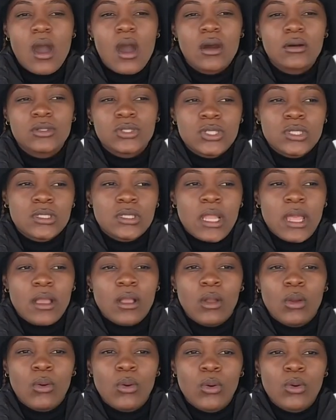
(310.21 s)
I'll just
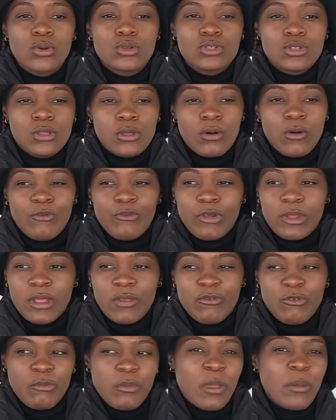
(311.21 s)
like go to the
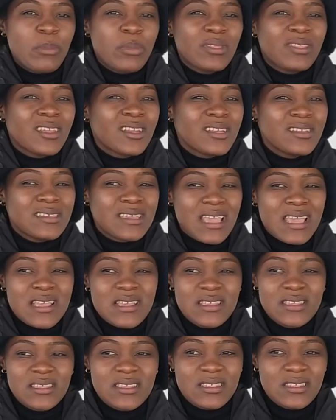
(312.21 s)
orphanage for maybe 3
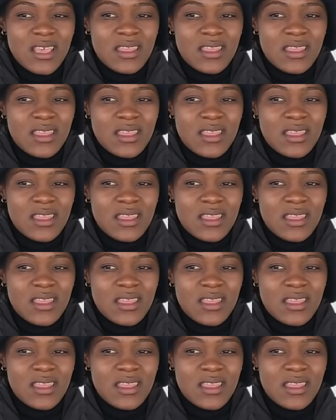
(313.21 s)
days,